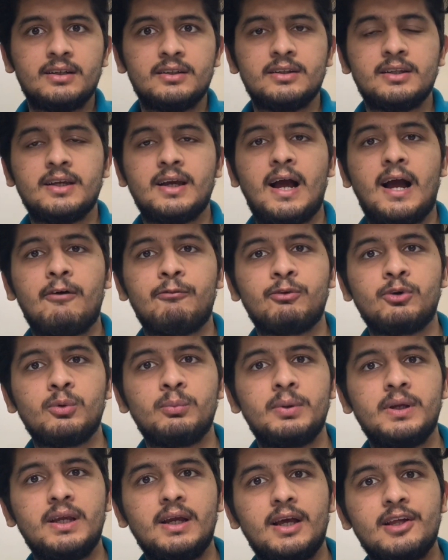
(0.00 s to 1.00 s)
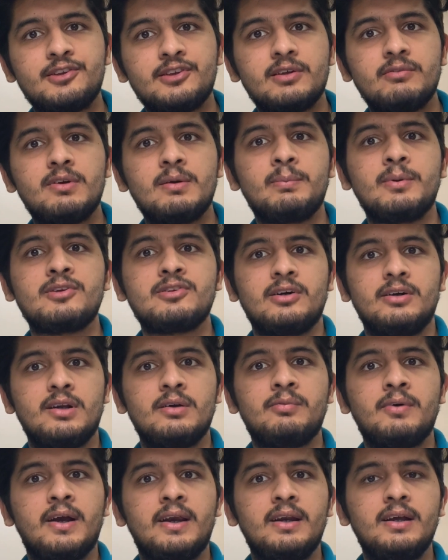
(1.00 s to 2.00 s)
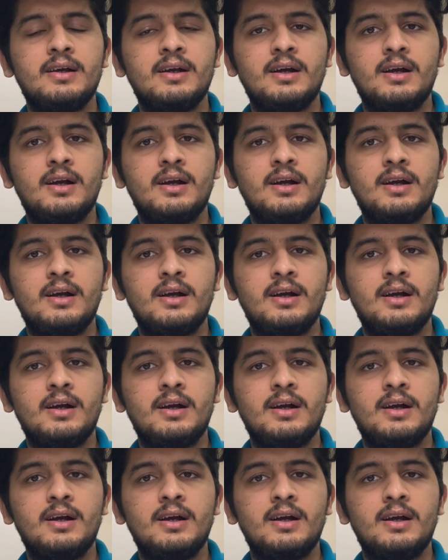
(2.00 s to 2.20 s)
they have to be SEVP certified.